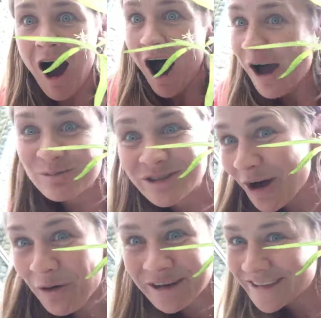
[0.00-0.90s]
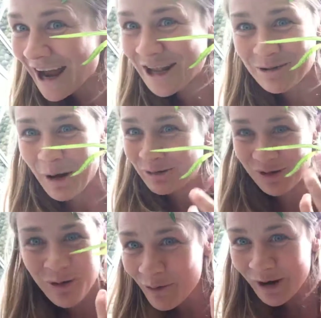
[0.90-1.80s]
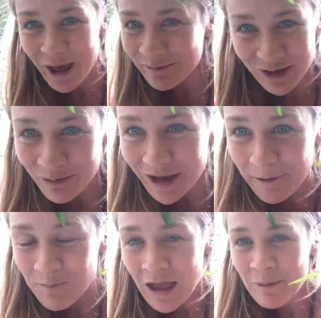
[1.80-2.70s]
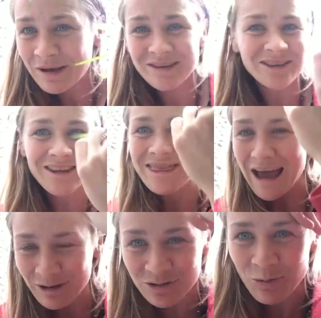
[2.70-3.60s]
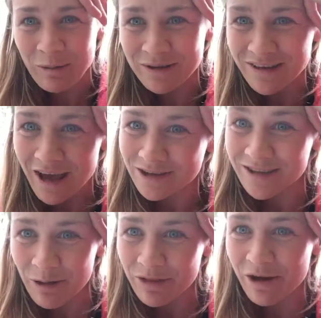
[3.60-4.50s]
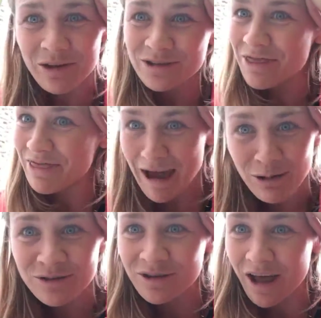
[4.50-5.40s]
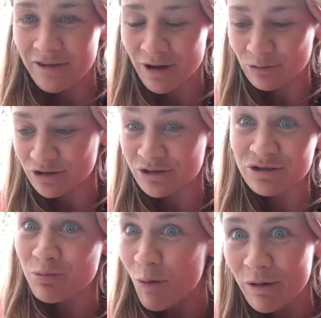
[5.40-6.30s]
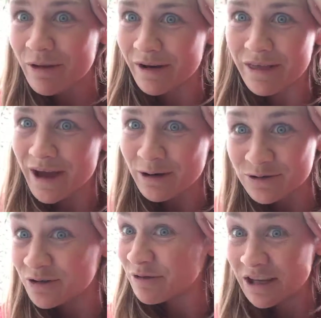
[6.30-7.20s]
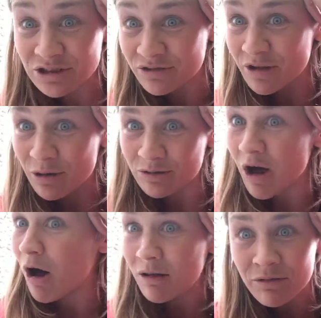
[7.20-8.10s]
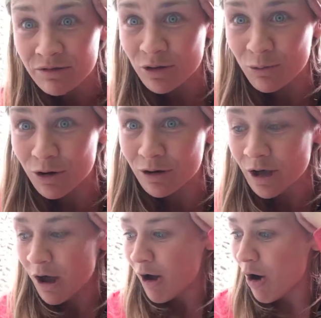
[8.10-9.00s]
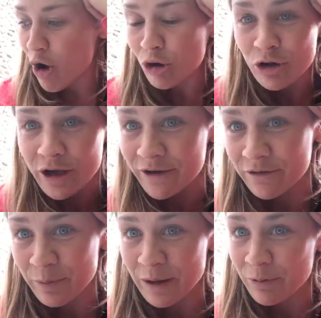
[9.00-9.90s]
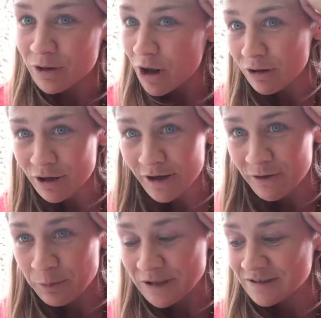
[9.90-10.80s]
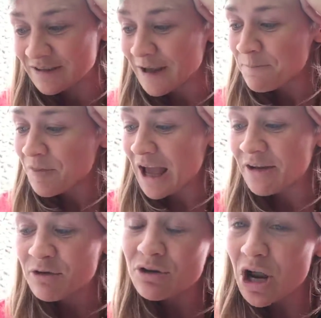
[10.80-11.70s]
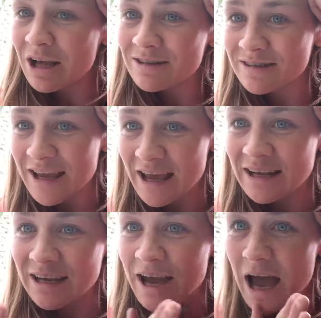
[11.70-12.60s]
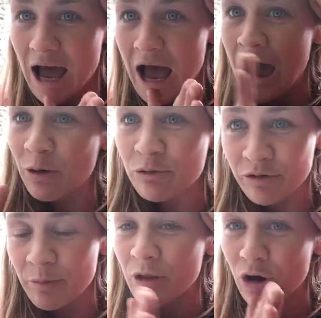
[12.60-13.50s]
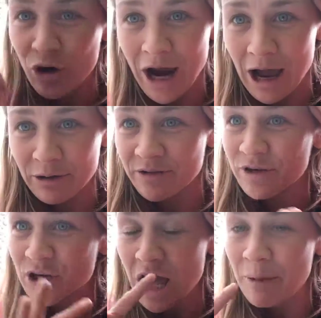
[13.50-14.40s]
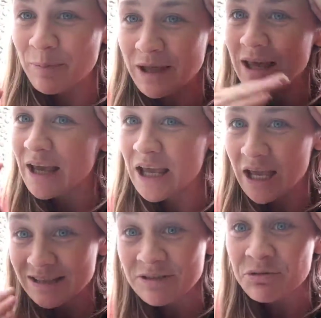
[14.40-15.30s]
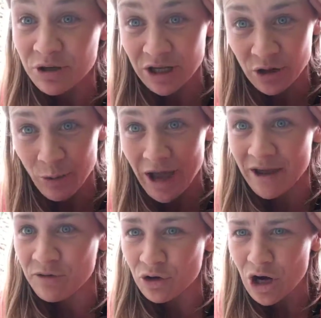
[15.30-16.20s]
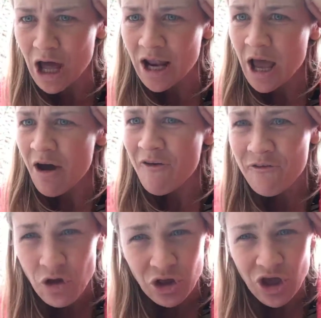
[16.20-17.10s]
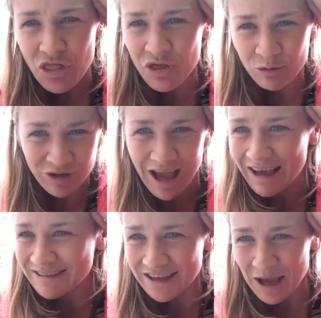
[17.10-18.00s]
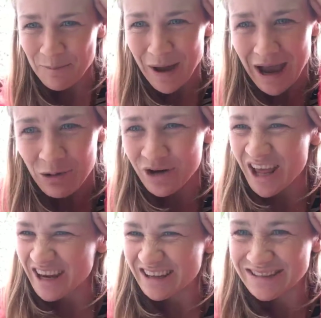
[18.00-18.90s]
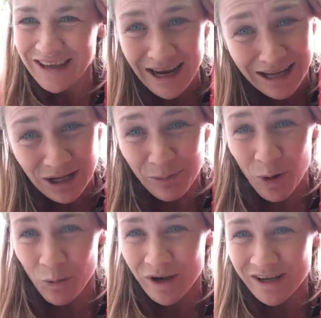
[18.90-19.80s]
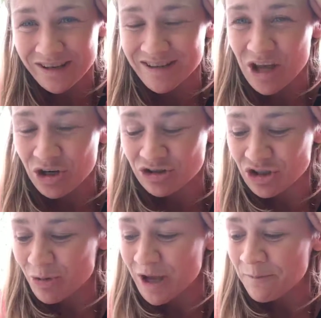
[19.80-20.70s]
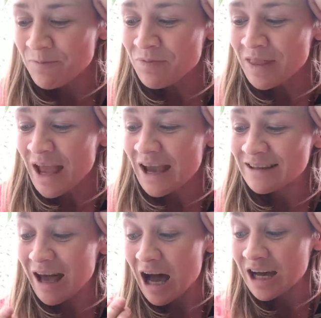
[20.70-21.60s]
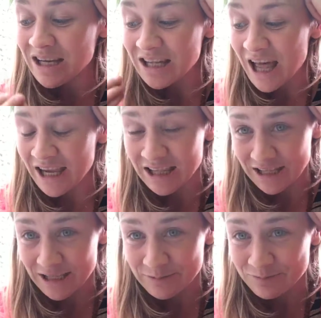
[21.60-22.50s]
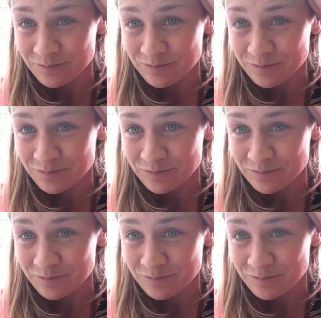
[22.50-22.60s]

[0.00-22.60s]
I'm so excited about doing what I'm doing. Because there's 1,000 web designers out there. There's 1,000 life coaches. There's more than 1,000 of each of those all over the world, all looking for people and all looking for business. And if you're not standing out from the crowd, if you're not being different in a way, if you're not fully enthusiastic, empowered, and excited about what it is that you're doing, it's unlikely